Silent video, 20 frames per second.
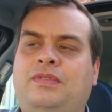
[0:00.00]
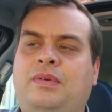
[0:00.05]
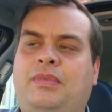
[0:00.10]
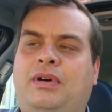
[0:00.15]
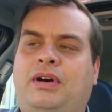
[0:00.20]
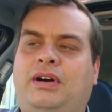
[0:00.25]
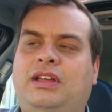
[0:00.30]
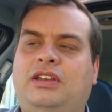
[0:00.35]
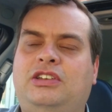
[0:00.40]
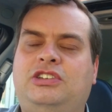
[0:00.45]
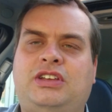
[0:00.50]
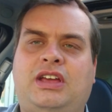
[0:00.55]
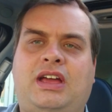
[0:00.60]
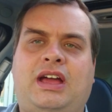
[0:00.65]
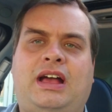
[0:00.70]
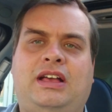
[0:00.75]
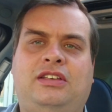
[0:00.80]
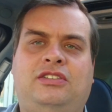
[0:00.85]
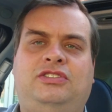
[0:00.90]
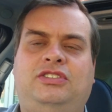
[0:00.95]
the market share
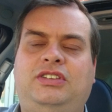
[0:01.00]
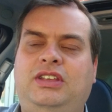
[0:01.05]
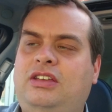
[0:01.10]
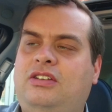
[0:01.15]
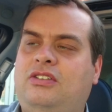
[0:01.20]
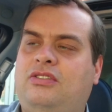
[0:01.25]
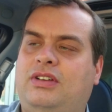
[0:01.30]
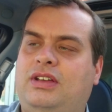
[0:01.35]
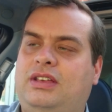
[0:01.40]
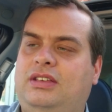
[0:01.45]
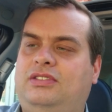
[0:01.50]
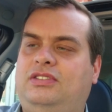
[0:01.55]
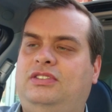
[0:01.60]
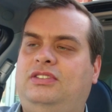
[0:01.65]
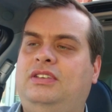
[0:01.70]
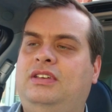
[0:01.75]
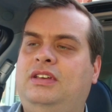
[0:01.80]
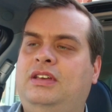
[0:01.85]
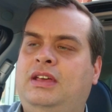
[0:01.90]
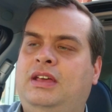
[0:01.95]
has
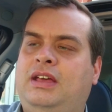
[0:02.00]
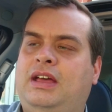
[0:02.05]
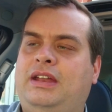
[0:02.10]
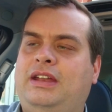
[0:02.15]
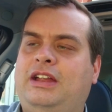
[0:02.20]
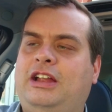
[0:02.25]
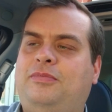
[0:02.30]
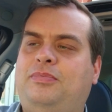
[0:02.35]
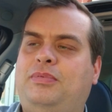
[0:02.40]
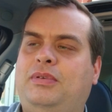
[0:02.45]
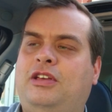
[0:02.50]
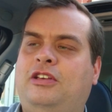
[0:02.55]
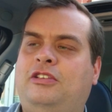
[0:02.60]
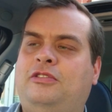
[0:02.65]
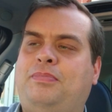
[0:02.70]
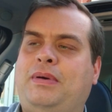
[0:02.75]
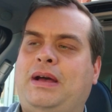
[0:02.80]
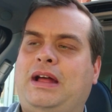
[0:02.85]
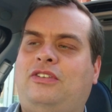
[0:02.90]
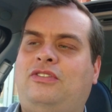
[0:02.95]
decreased, and that's
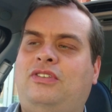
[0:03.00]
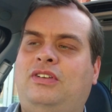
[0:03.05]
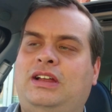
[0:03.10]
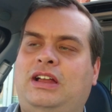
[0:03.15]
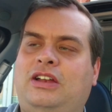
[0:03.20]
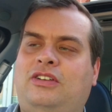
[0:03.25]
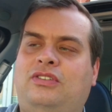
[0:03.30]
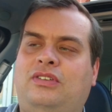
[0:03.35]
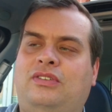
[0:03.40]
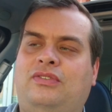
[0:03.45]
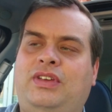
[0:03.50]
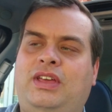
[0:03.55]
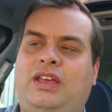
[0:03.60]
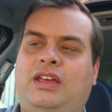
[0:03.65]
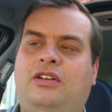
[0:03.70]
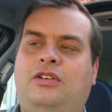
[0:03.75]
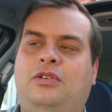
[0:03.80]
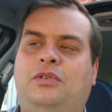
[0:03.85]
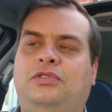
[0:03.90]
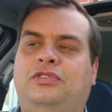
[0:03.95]
because battery electric
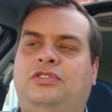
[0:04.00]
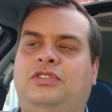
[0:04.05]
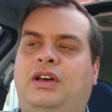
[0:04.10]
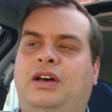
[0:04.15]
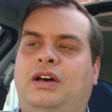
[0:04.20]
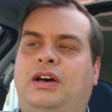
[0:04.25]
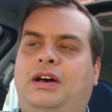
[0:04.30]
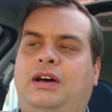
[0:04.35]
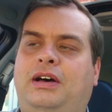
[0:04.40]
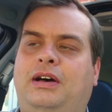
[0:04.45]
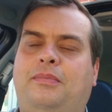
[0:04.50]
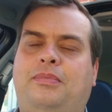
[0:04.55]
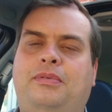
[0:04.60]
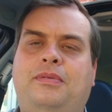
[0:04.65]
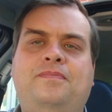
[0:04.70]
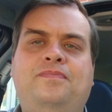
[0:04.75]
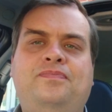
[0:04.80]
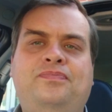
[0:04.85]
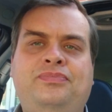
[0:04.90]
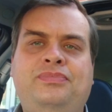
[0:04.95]
vehicles are up
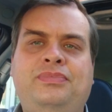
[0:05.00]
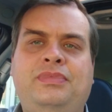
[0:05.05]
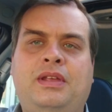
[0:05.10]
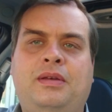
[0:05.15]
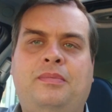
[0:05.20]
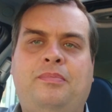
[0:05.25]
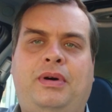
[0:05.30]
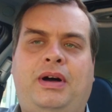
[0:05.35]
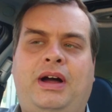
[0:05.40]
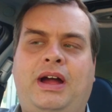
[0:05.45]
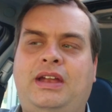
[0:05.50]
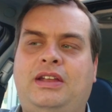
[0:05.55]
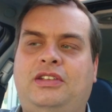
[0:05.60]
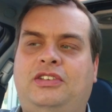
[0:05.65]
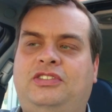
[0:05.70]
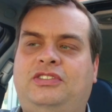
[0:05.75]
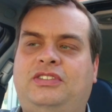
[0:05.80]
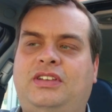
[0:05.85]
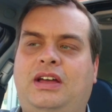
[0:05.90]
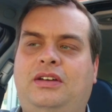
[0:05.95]
by an
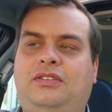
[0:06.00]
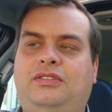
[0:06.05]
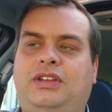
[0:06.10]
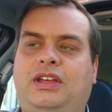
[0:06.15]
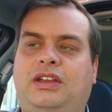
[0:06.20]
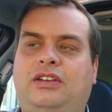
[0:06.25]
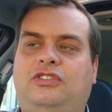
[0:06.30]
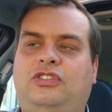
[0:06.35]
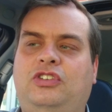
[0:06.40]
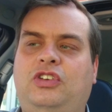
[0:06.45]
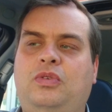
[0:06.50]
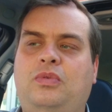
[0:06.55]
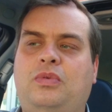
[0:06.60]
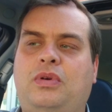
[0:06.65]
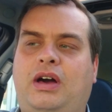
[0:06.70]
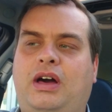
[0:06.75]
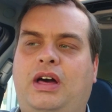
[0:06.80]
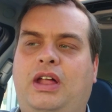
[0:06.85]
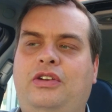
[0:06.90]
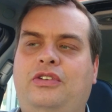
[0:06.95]
astounding
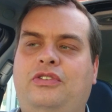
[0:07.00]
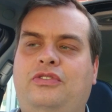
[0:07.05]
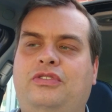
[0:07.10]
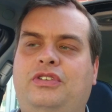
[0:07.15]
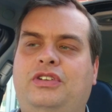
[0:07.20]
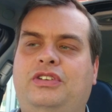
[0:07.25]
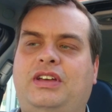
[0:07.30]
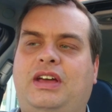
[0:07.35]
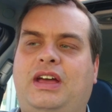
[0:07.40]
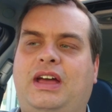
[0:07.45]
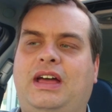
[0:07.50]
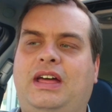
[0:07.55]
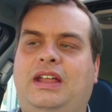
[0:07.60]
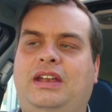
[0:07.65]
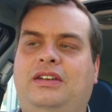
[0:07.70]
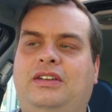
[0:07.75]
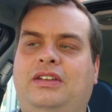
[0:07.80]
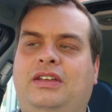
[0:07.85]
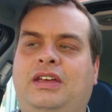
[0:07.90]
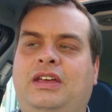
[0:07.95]

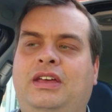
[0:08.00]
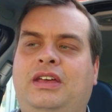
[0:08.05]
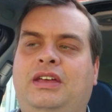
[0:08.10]
259%